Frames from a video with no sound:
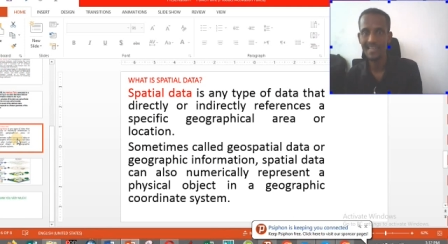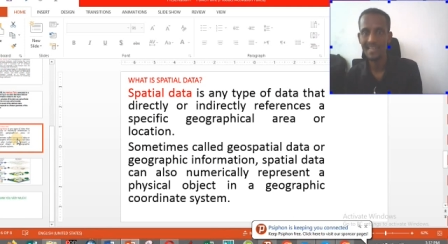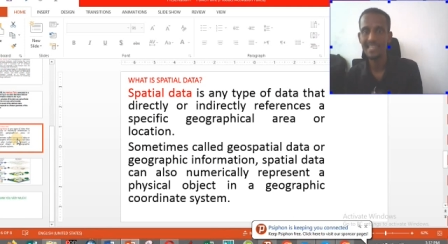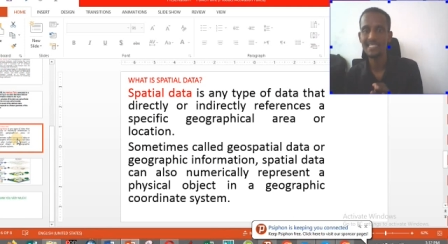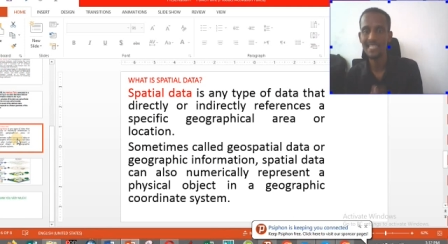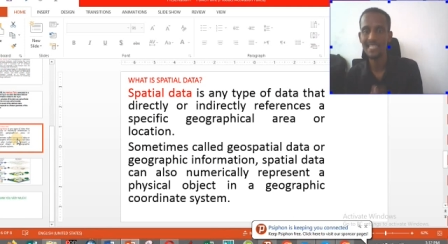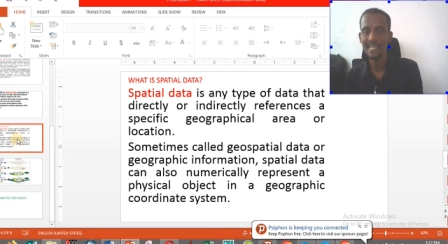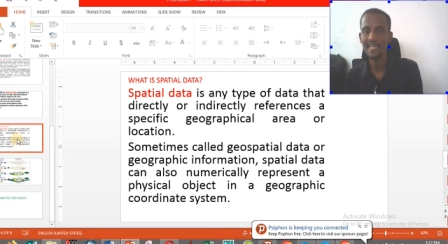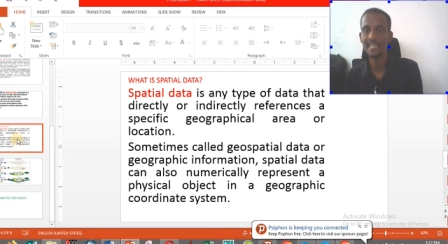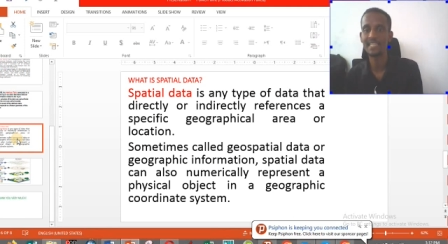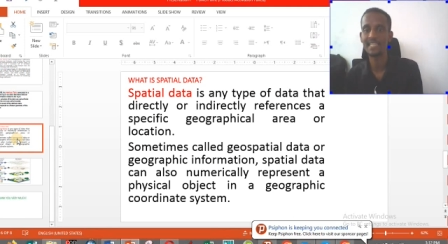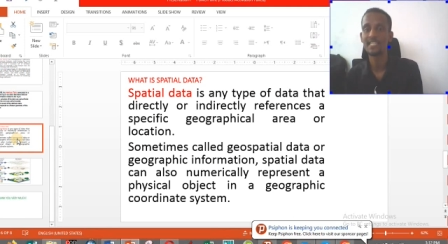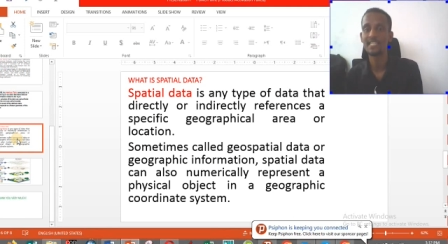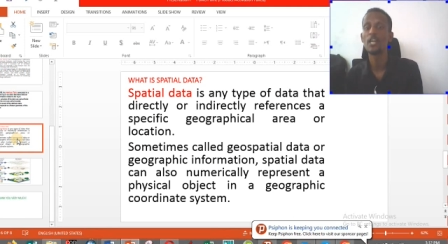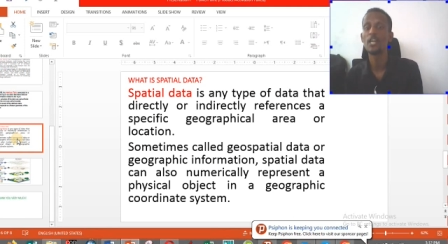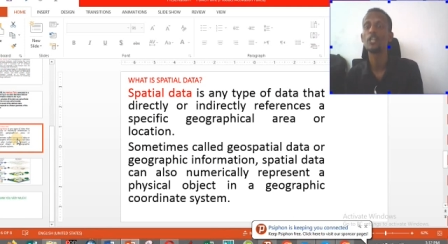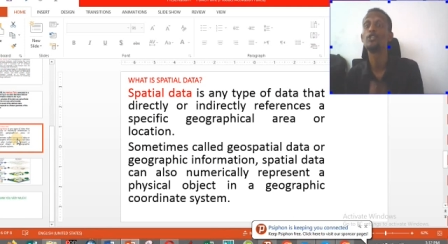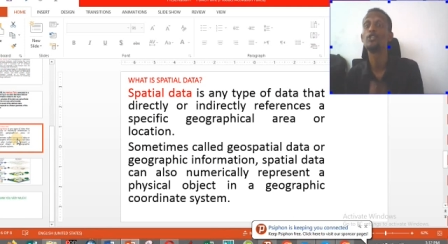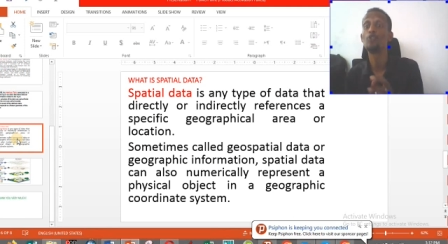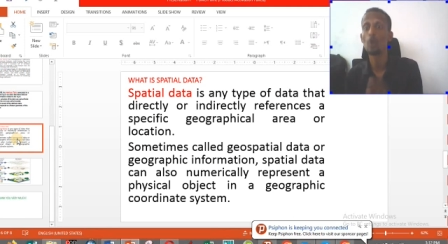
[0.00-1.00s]
Second,
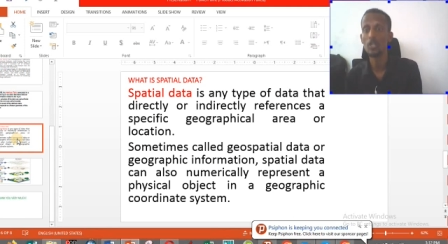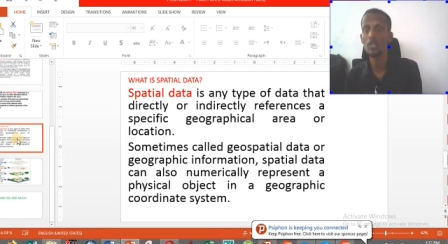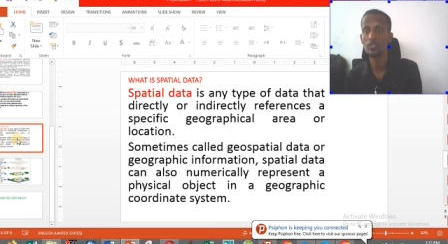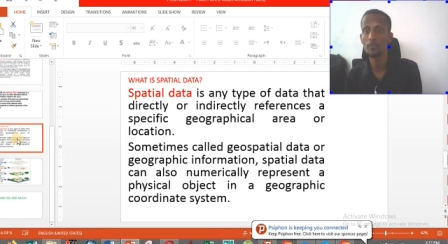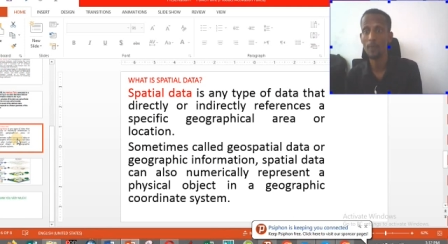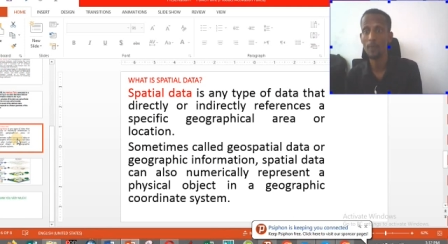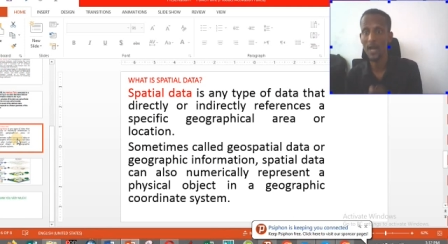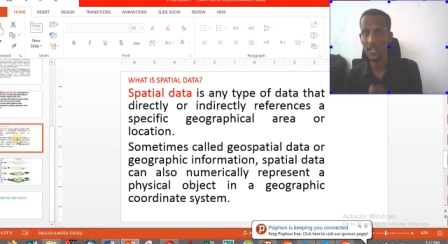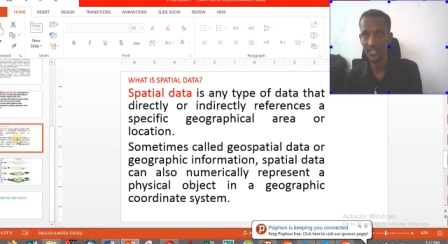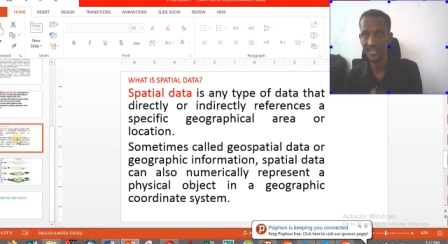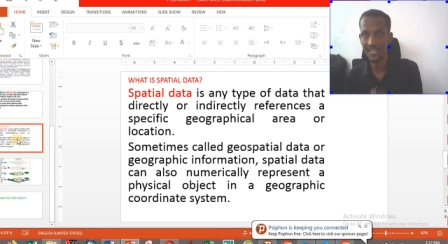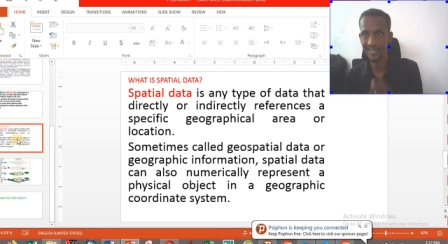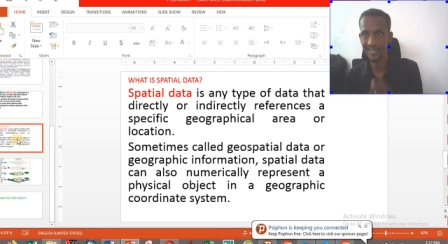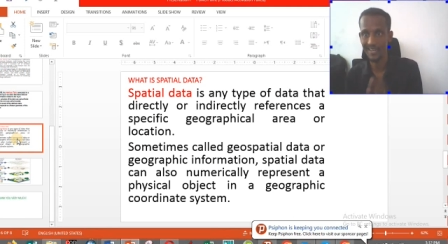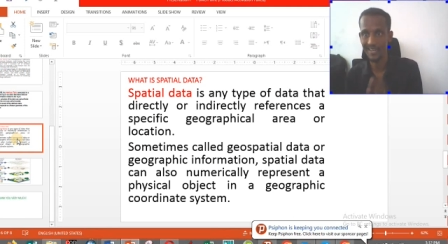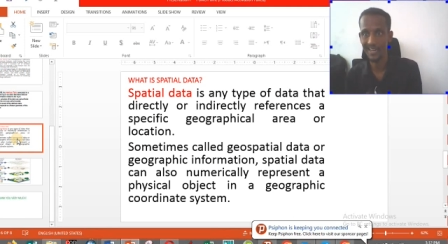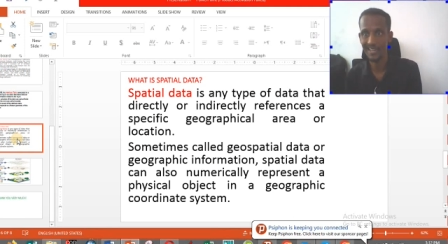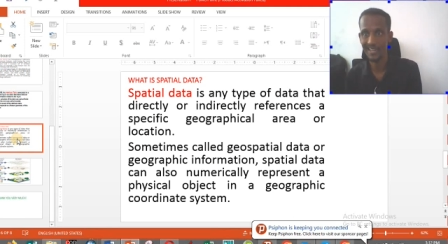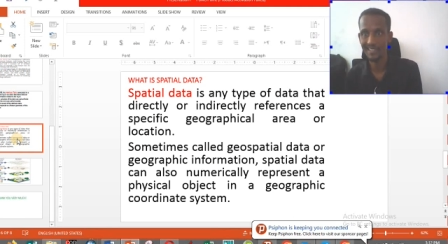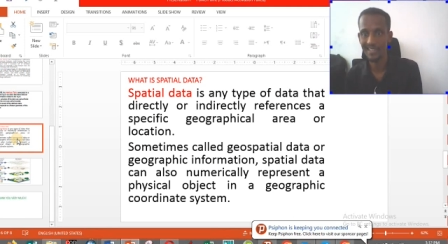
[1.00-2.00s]
geospatial
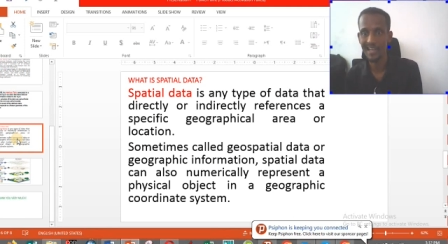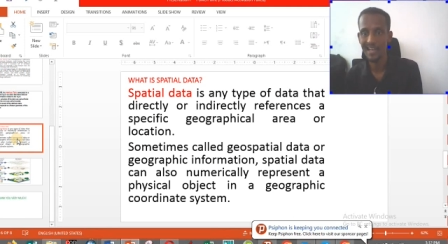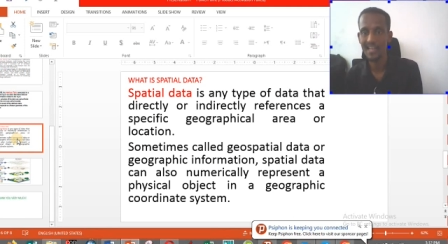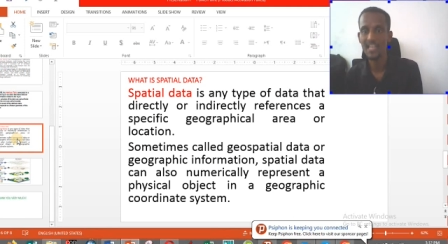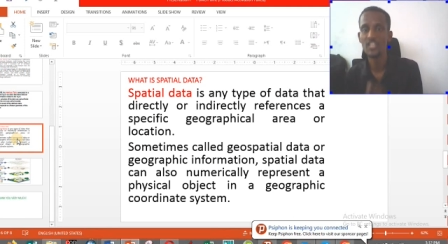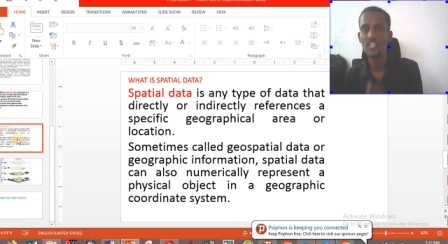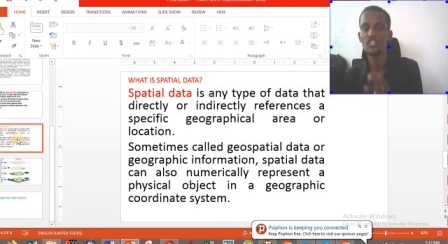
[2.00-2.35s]
data.